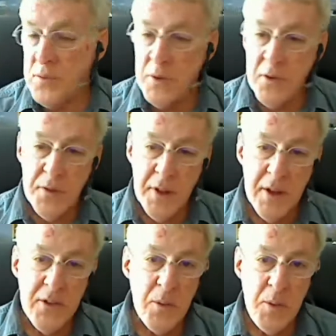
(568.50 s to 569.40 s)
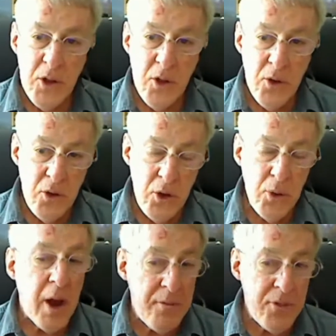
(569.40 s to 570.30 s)
different things. I mean, you
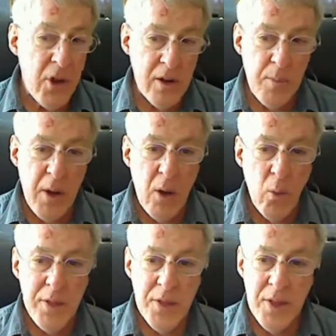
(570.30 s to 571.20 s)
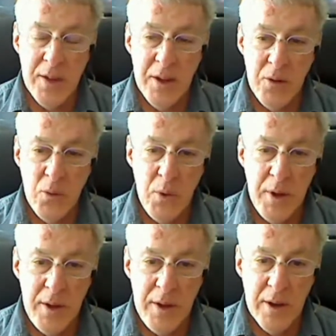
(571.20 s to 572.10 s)
and I have talked about one thing that
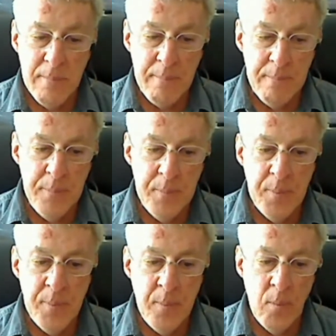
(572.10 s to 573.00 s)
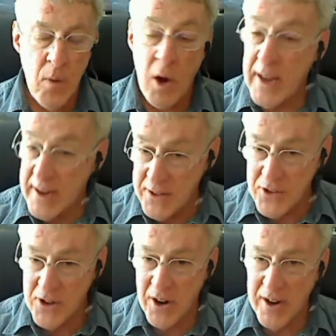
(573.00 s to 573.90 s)
we are getting
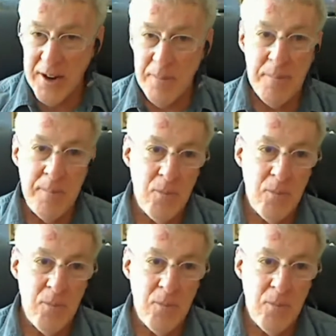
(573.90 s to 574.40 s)
started